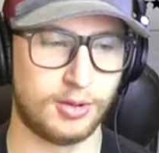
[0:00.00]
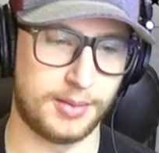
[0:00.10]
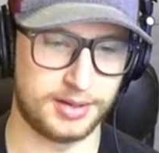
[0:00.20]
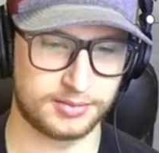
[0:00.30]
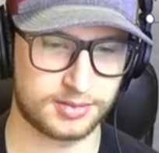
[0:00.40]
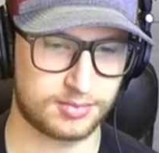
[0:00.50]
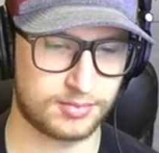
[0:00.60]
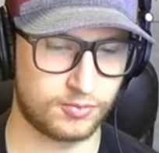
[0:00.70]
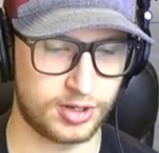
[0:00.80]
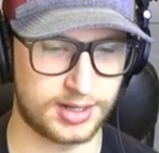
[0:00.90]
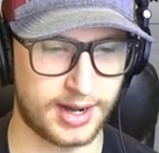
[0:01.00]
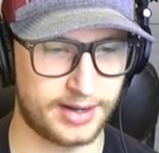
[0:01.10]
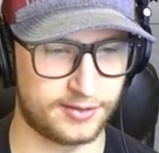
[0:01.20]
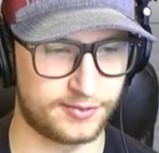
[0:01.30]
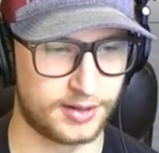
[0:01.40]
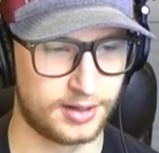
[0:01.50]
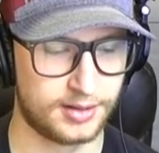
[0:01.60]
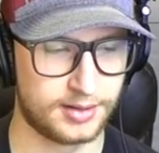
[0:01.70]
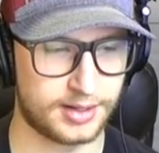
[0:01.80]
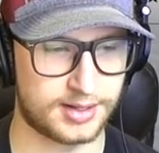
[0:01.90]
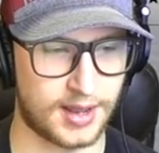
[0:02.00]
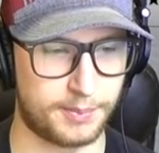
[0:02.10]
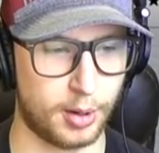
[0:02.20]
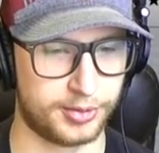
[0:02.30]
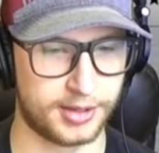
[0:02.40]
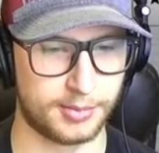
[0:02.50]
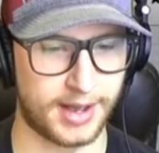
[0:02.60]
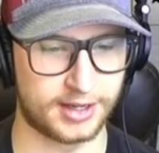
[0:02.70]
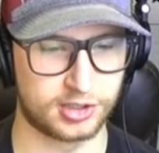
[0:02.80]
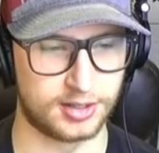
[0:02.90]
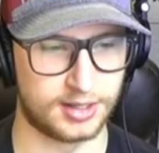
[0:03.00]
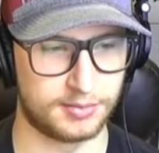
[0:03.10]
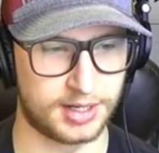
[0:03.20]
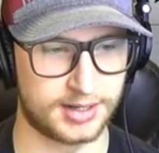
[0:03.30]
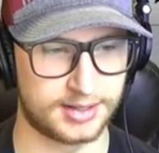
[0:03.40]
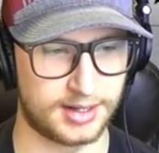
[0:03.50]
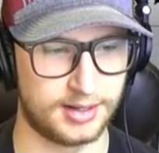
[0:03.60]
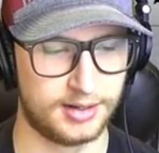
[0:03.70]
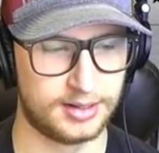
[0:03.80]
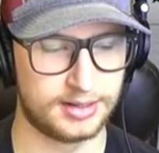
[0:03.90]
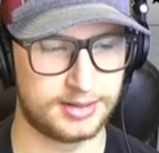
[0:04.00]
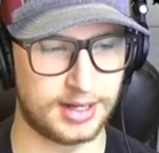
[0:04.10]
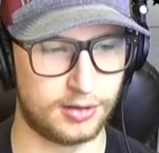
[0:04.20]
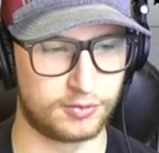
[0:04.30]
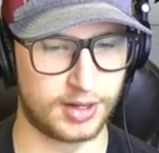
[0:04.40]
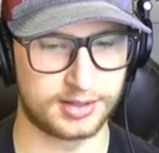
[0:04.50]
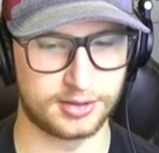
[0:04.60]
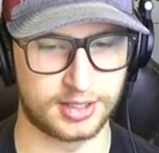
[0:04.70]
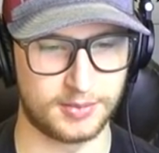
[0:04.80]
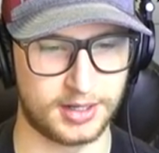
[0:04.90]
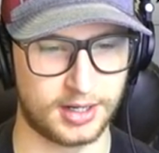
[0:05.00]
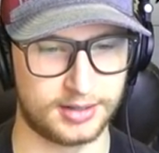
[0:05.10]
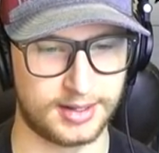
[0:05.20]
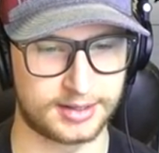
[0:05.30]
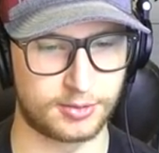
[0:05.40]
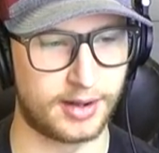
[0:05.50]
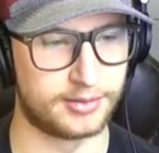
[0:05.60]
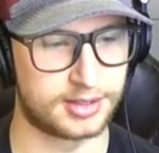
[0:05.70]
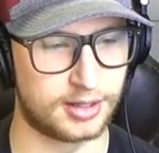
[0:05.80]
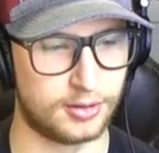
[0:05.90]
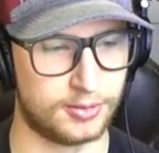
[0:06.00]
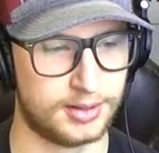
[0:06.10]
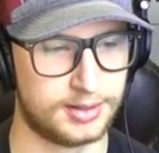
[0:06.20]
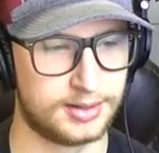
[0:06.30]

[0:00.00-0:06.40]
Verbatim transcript: I mean, we kind of can take both of them actually, because I doubt Russell's going to be gone next round. So